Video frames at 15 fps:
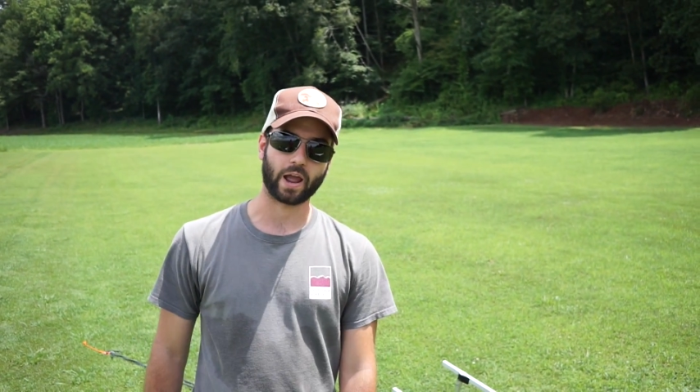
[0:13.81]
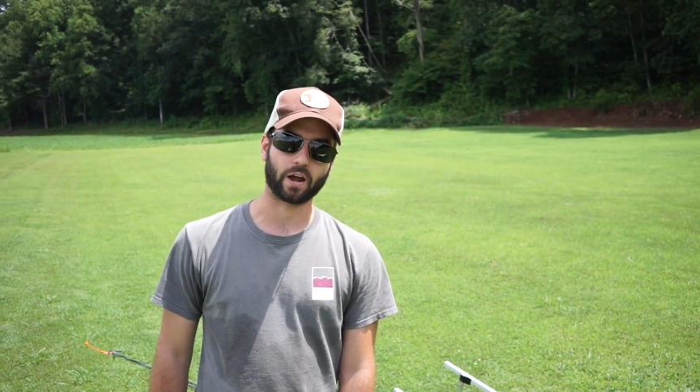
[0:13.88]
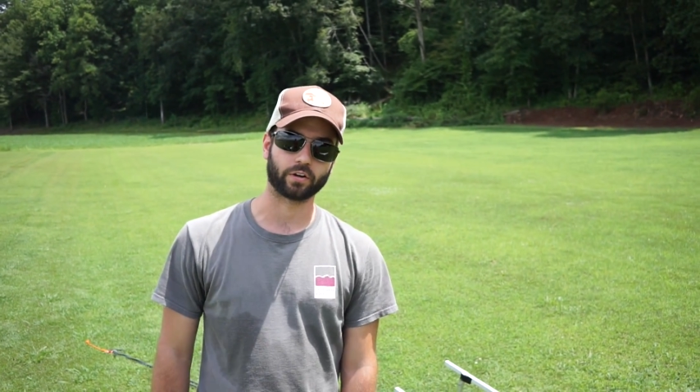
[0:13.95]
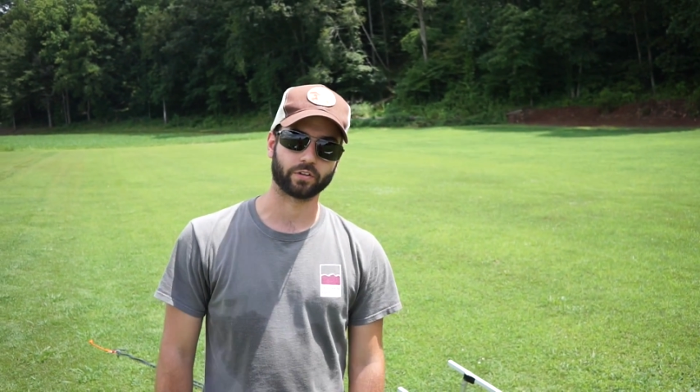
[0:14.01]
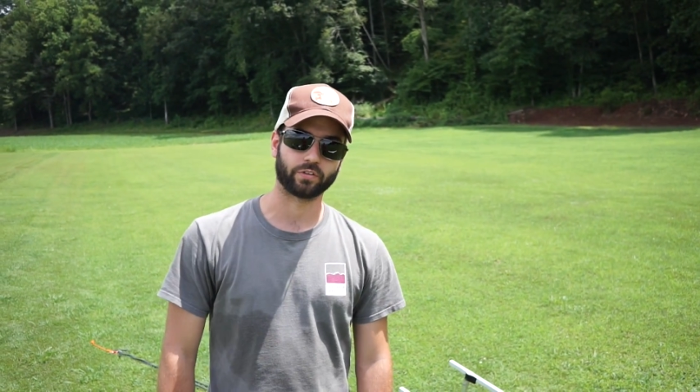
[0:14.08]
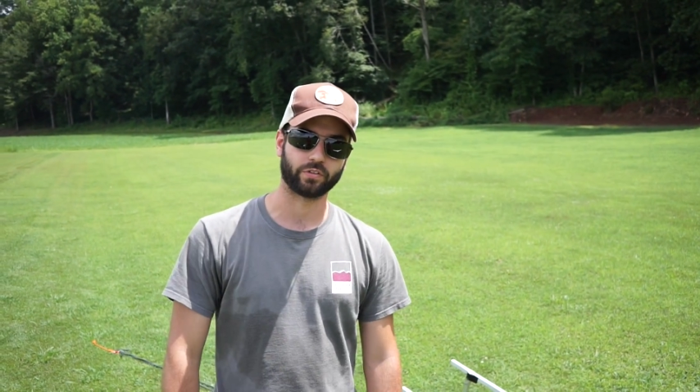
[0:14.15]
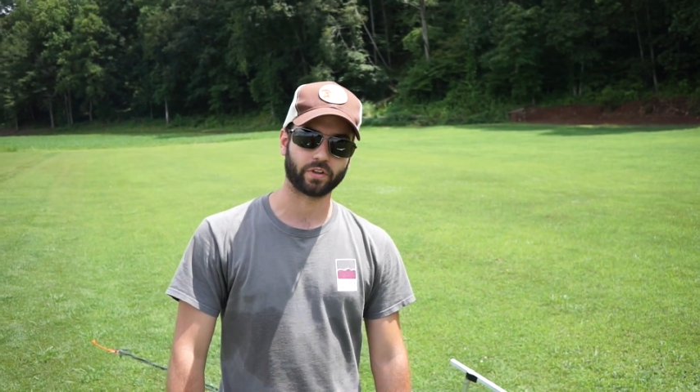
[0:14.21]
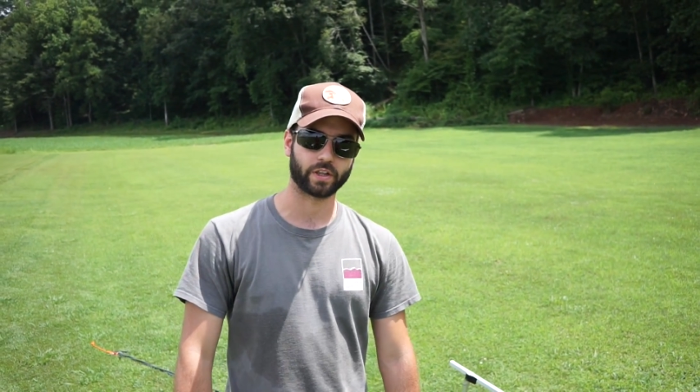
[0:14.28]
how
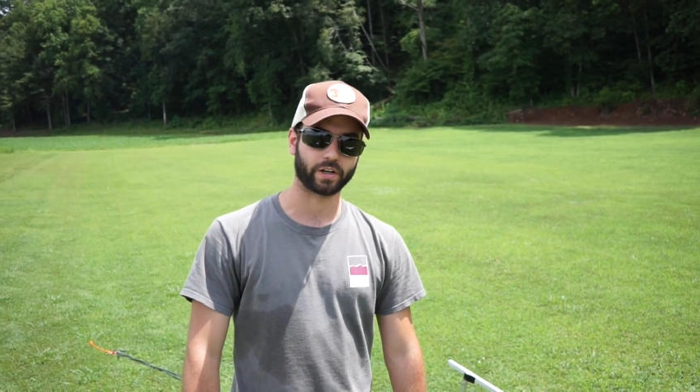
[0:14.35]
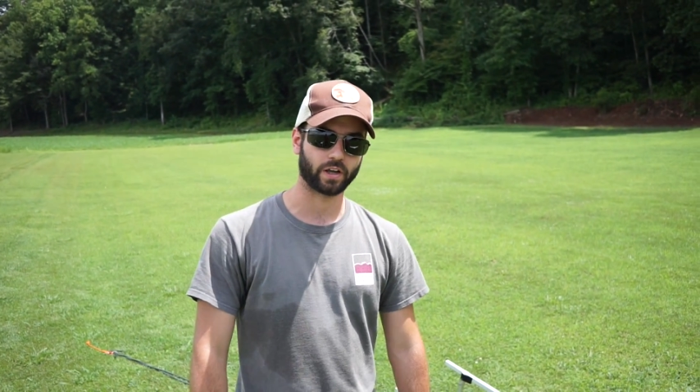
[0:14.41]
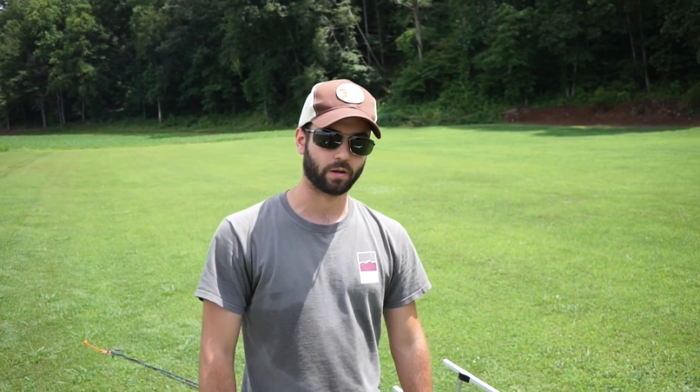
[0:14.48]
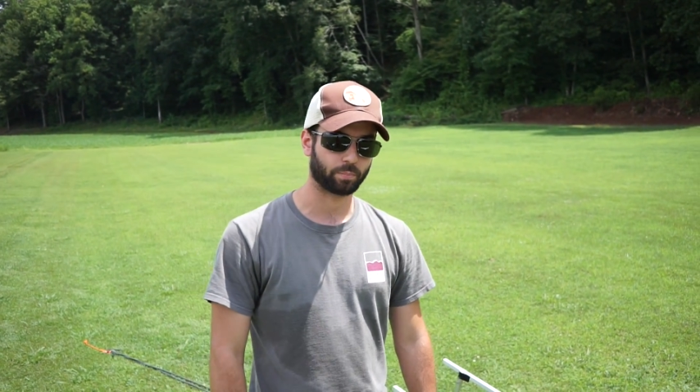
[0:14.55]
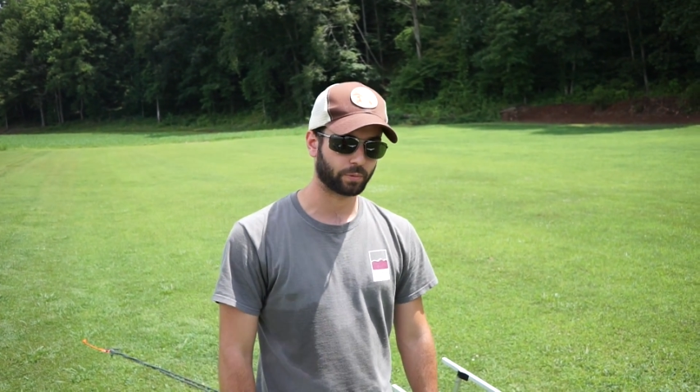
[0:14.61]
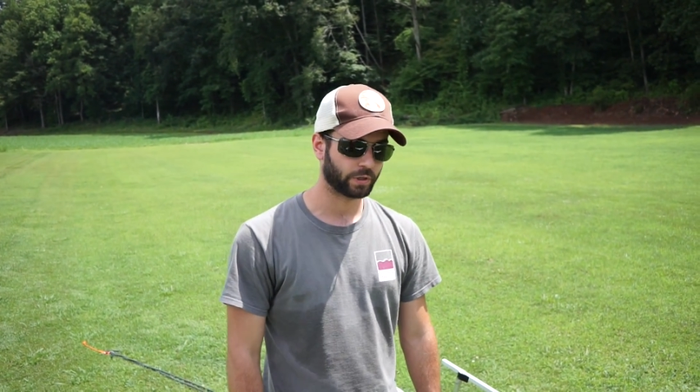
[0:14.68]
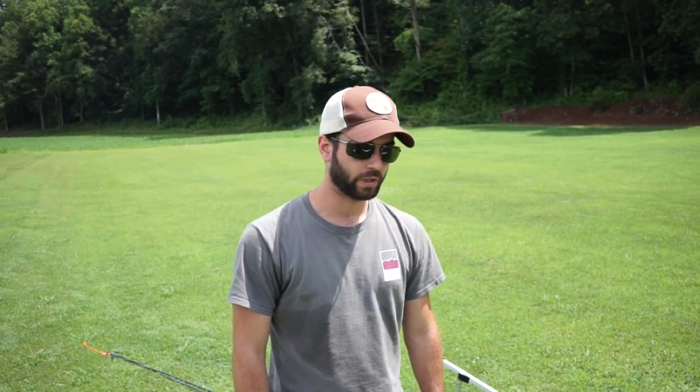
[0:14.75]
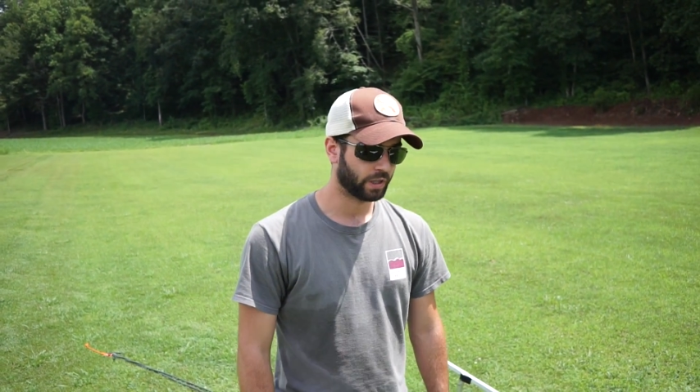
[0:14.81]
to set
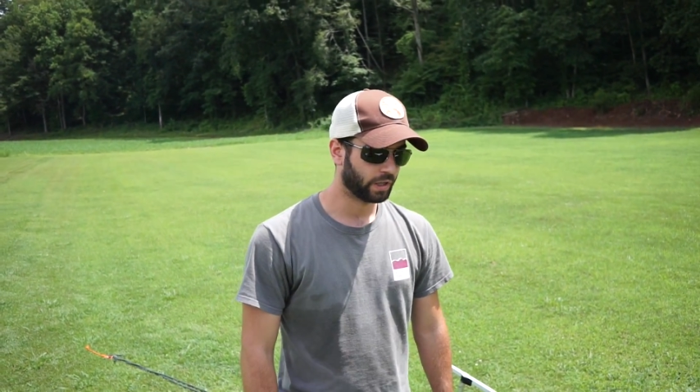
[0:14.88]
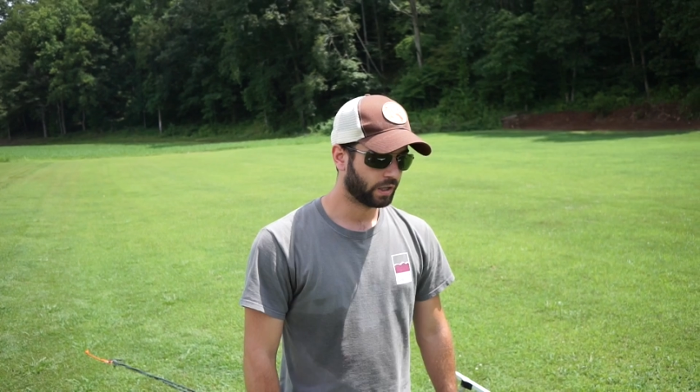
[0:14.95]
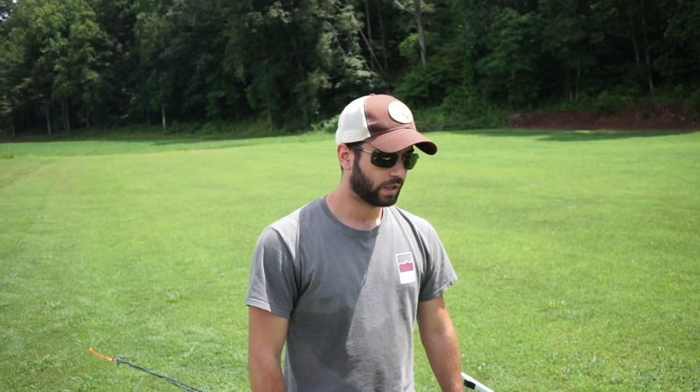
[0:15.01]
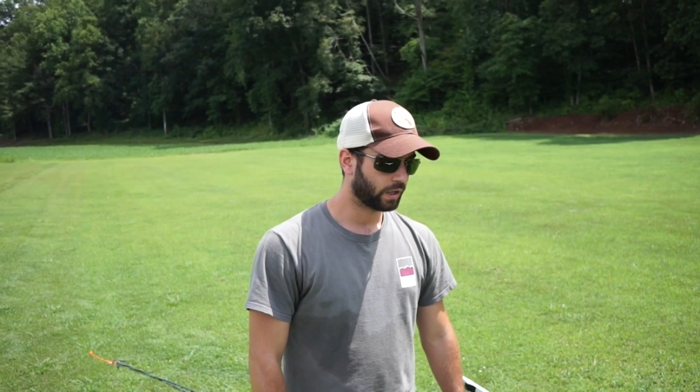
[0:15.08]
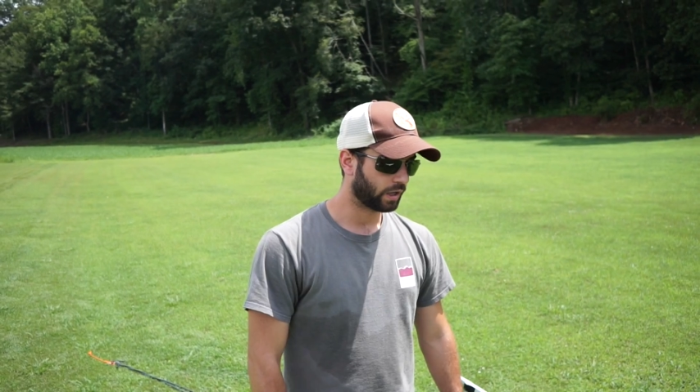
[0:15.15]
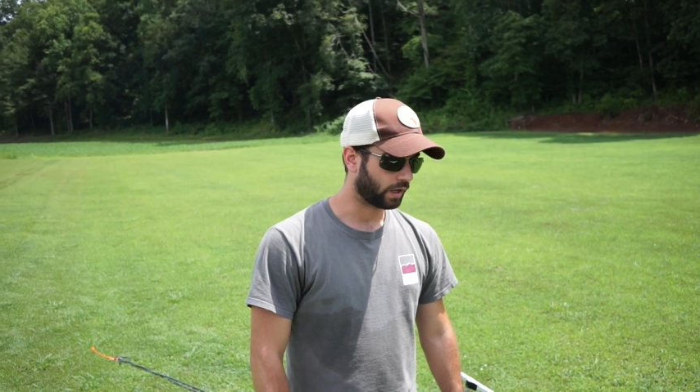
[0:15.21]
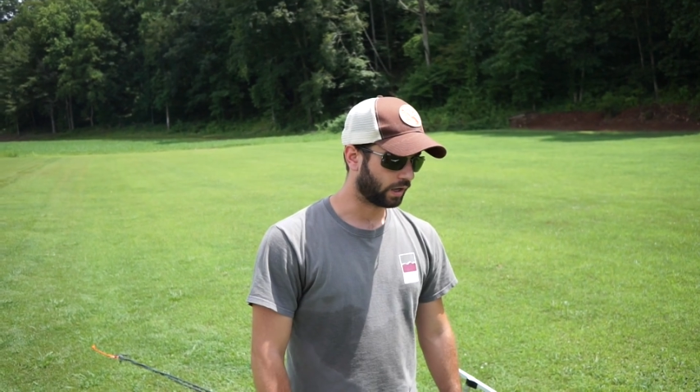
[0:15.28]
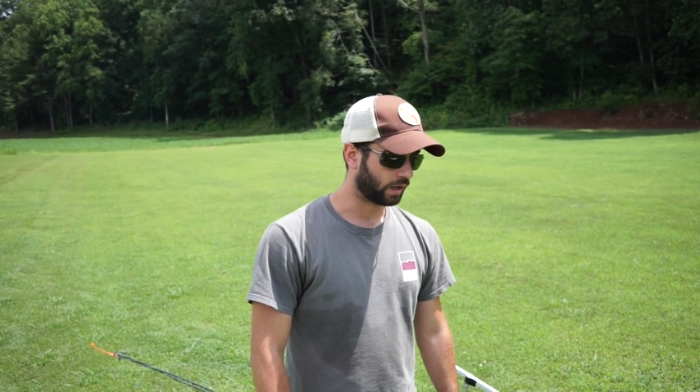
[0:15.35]
up
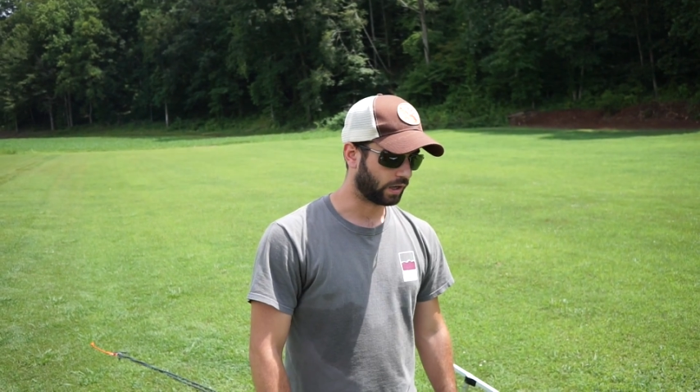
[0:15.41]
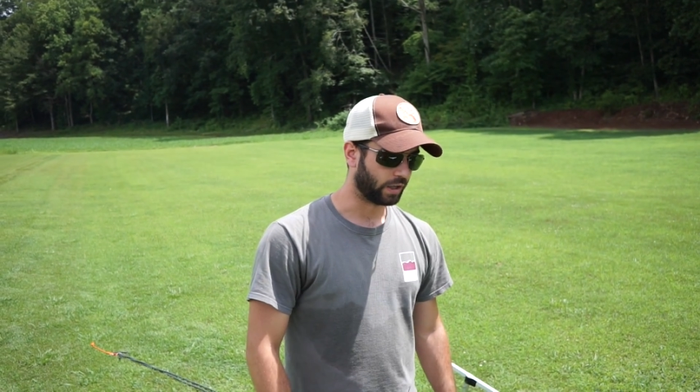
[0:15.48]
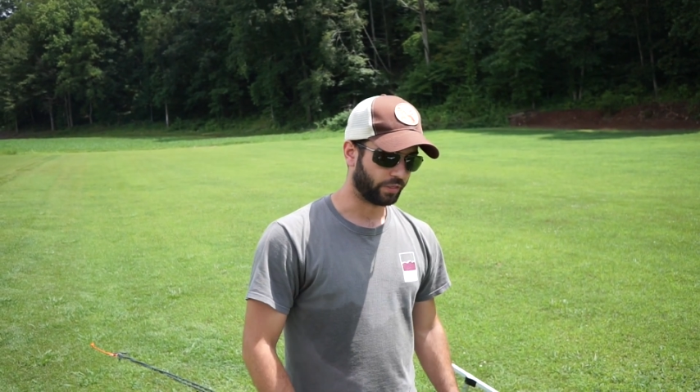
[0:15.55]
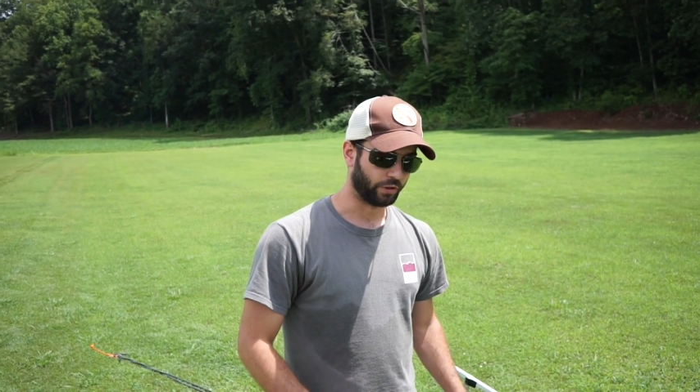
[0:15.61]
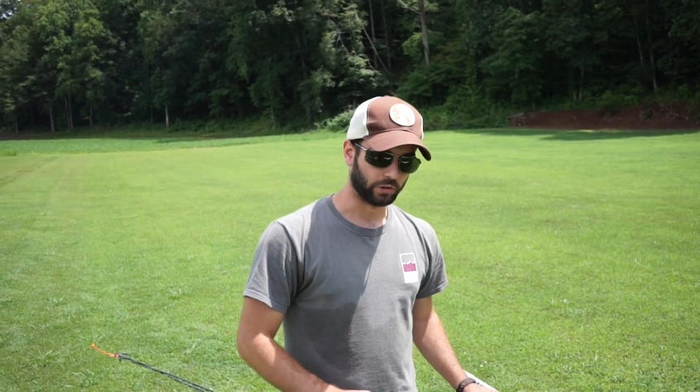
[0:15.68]
uh,